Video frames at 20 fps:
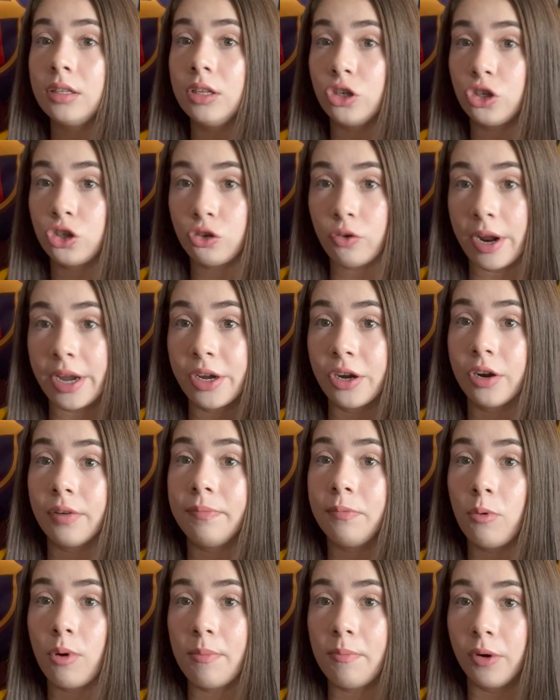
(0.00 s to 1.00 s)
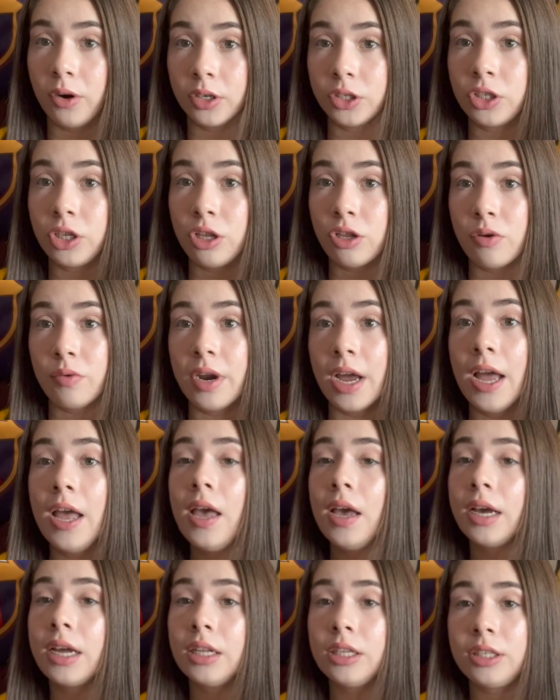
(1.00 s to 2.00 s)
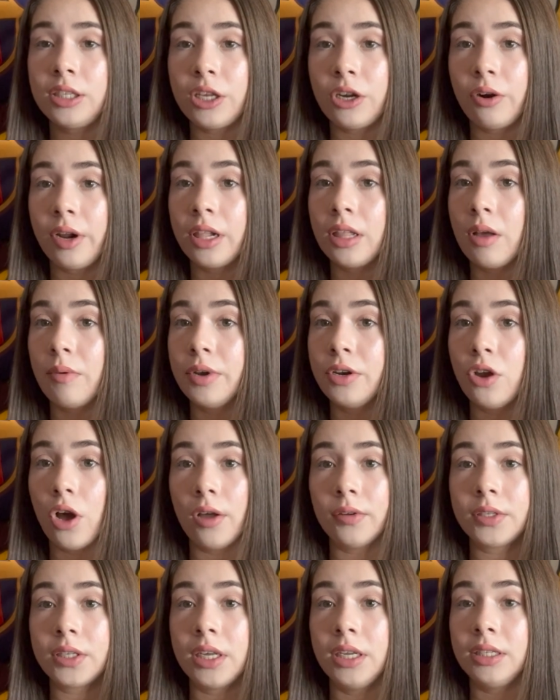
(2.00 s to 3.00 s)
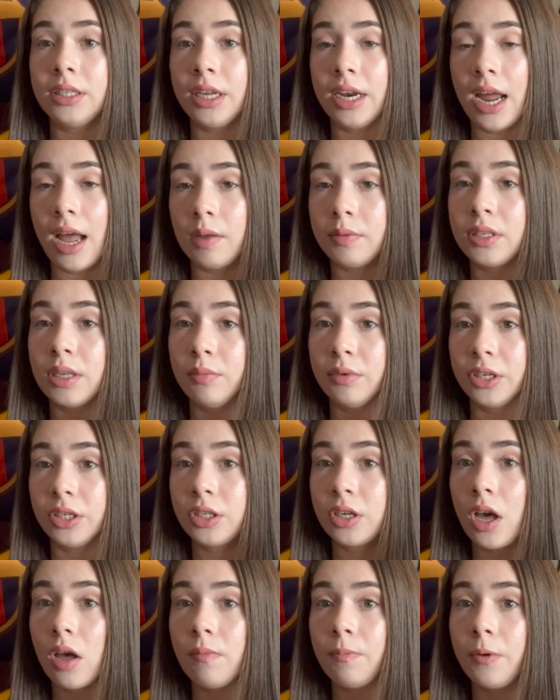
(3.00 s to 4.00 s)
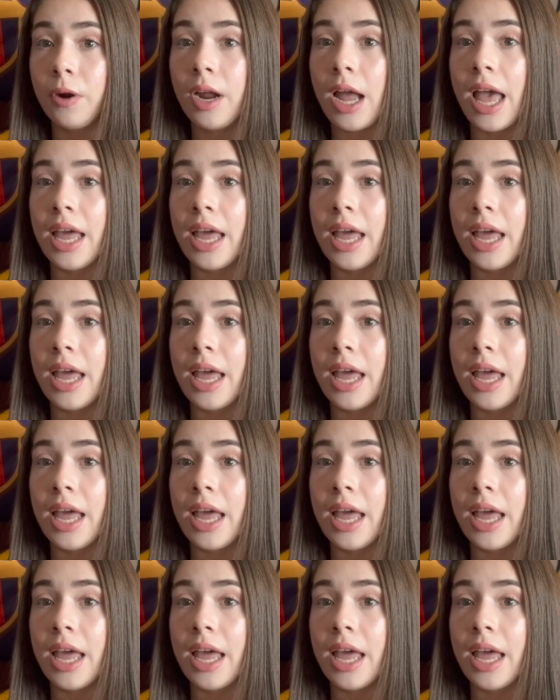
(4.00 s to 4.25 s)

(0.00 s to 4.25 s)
the striker for Barcelona, considering Lewandowski did have some discomfort,